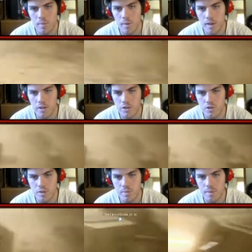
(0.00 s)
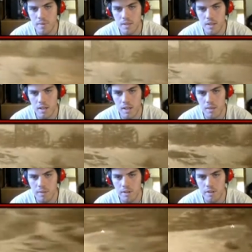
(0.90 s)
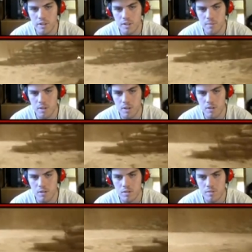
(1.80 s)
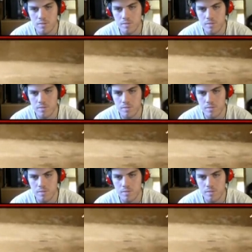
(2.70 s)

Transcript: Why are you shooting at me, man? I am on your team, bro.